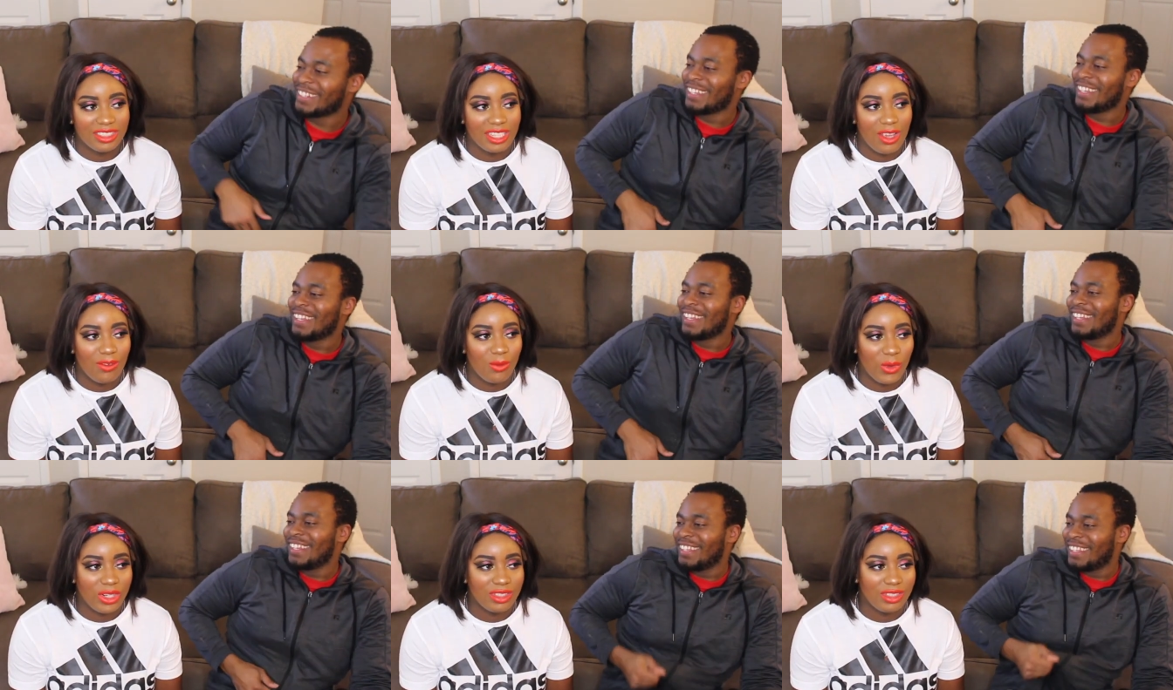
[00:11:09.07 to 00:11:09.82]
Speaker 1: a scale
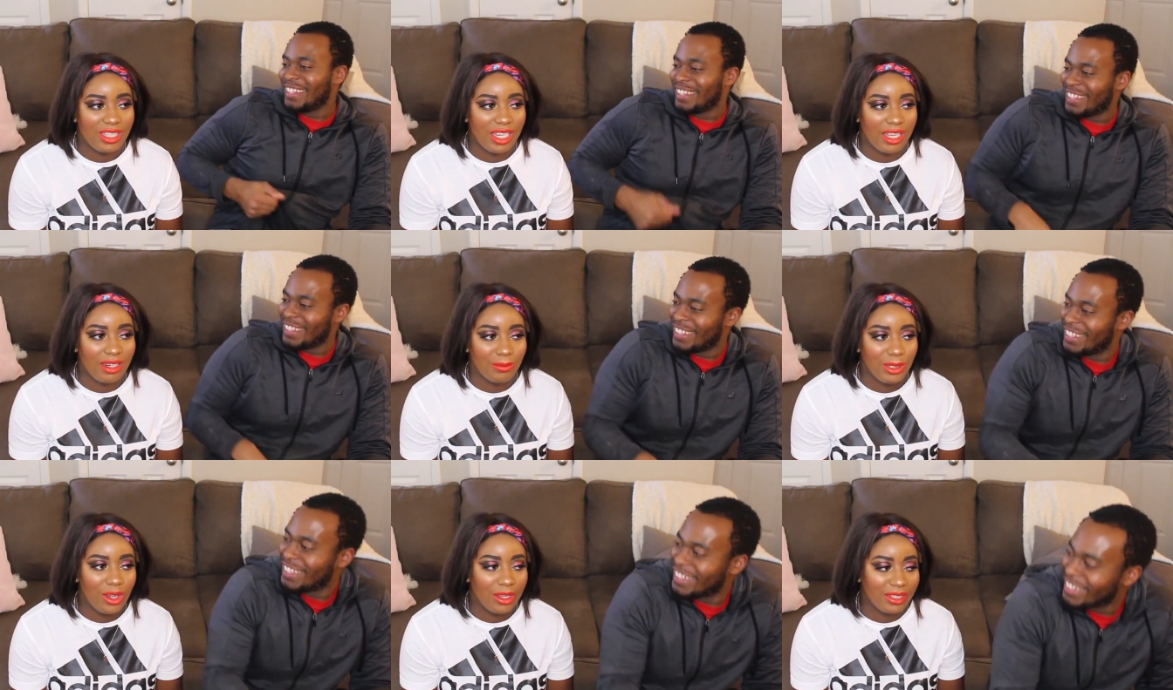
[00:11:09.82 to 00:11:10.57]
of one to ten,
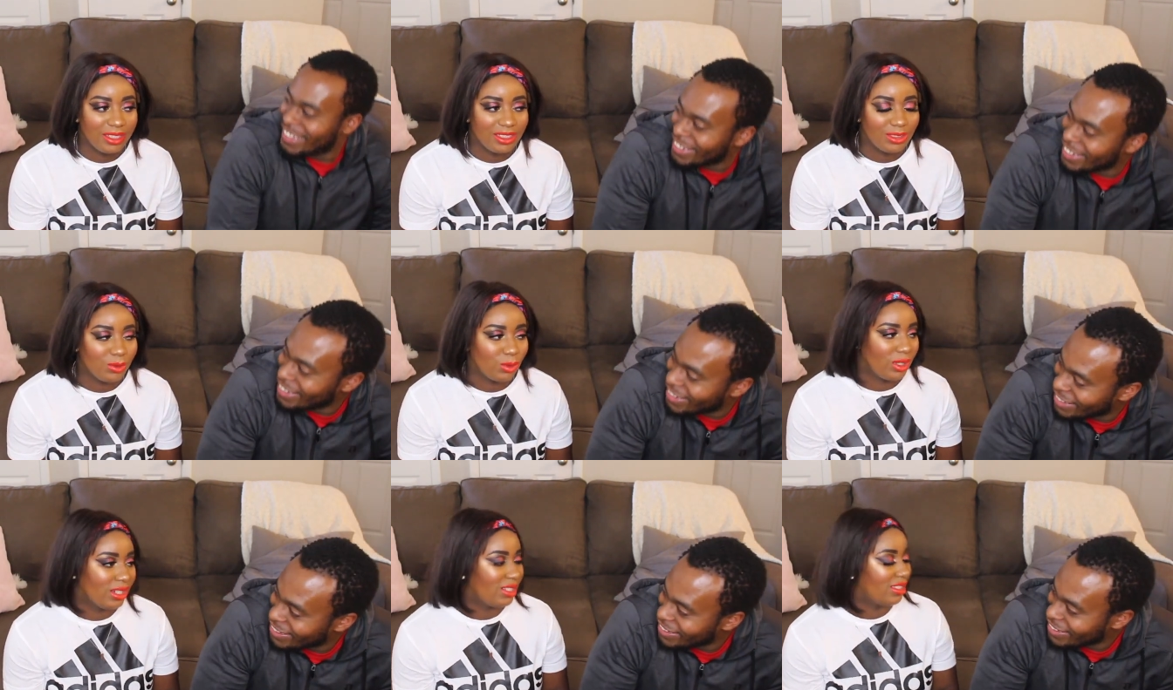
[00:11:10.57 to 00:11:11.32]
be honest,
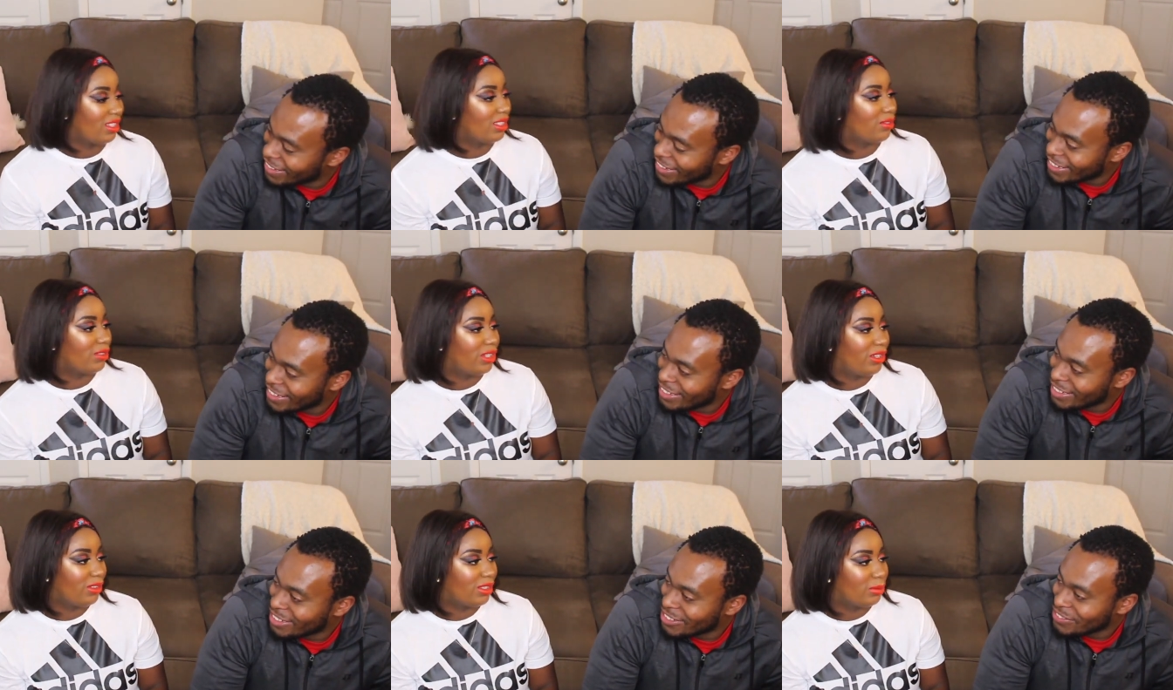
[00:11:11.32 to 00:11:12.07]
what is this for
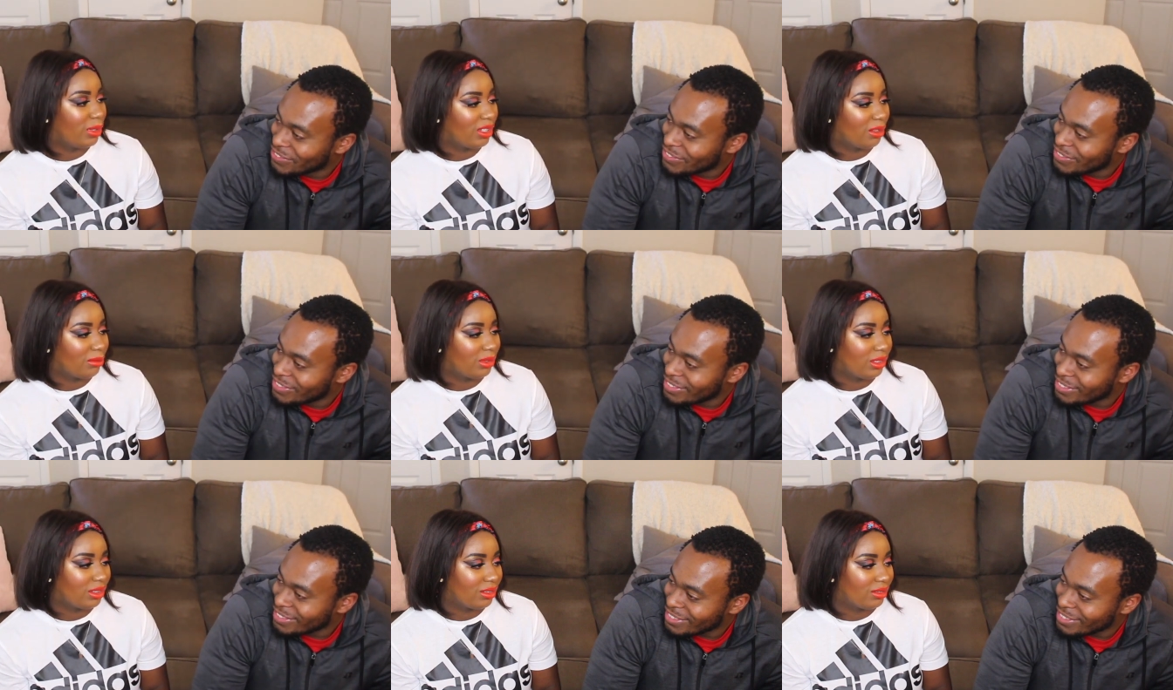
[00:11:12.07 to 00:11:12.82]
you, this makeup
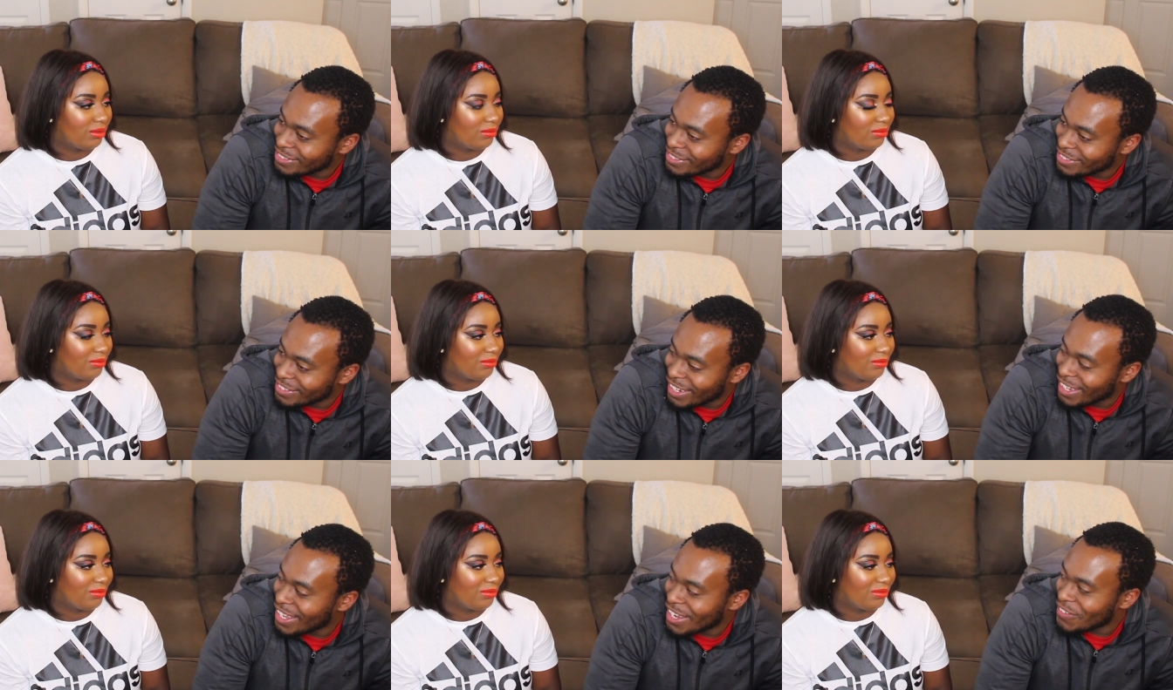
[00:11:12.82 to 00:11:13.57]

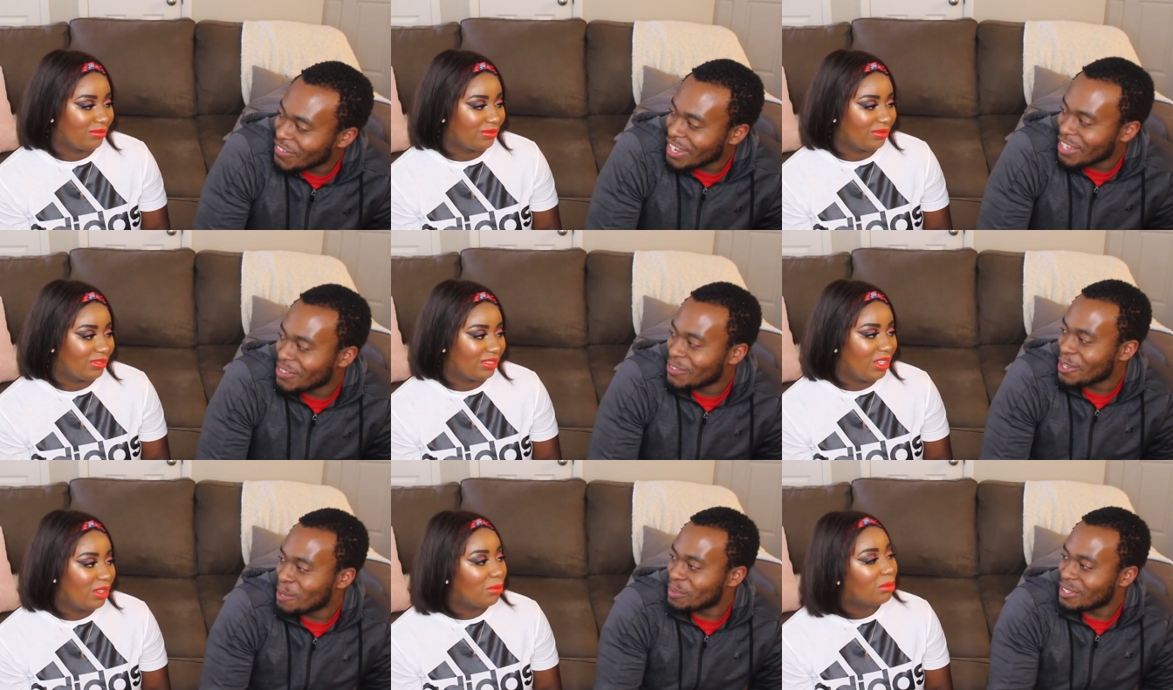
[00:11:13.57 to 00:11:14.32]
Speaker 2: look? I can't rate
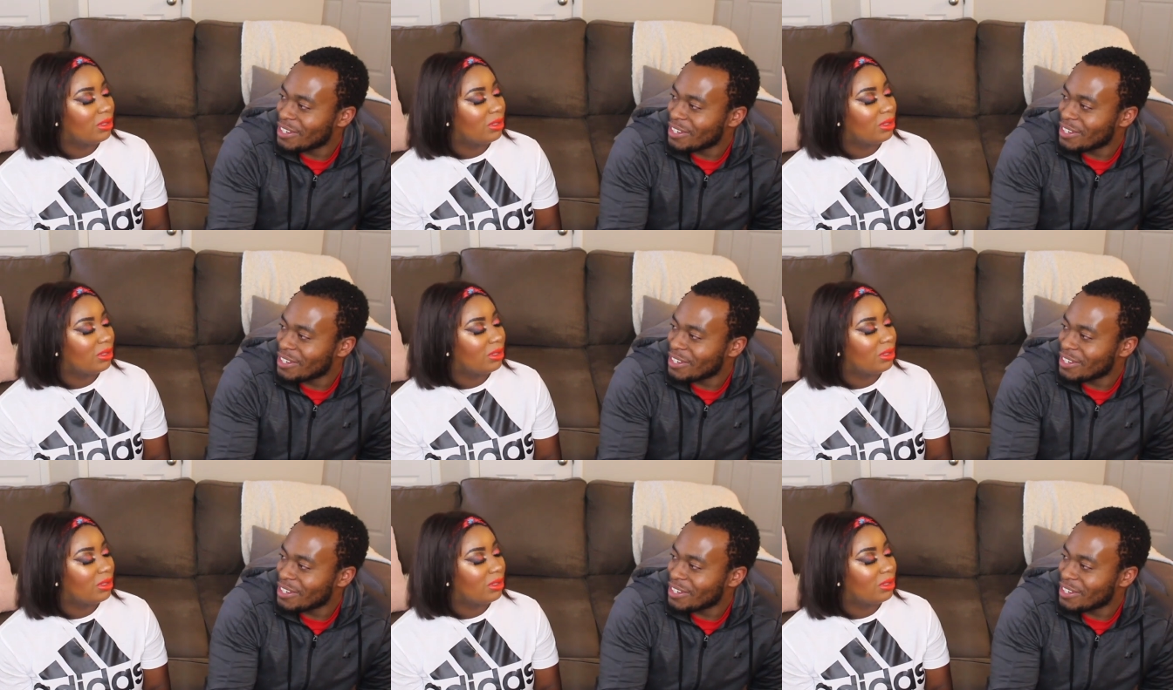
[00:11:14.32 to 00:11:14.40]
you. I'm